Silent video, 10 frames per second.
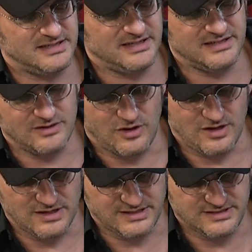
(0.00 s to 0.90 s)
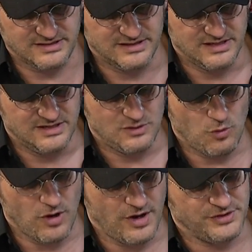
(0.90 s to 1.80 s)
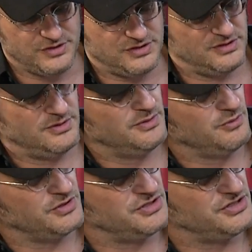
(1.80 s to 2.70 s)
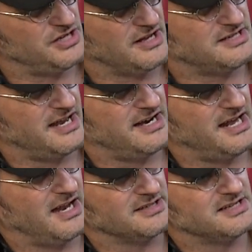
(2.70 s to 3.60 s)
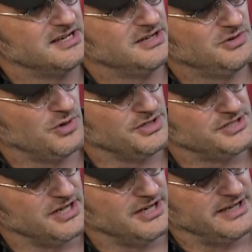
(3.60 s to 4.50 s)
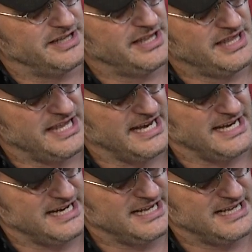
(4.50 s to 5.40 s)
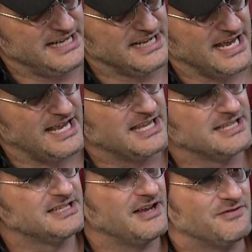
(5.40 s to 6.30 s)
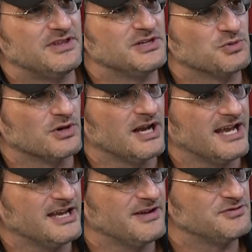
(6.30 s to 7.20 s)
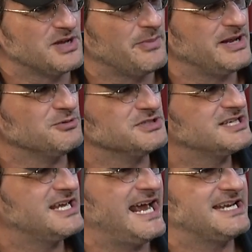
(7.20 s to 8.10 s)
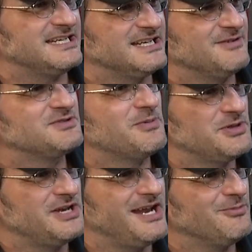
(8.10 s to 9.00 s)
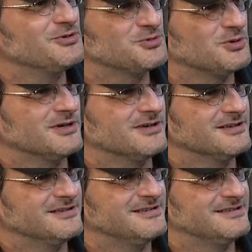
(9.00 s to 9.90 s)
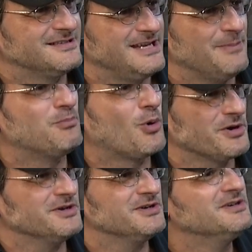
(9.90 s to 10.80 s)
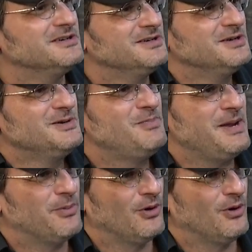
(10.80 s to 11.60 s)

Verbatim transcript: in Arlington was, which is just outside of Dallas, was uh, that, like, if these were like if somebody was connected, if some of the neighbors were important oh, people,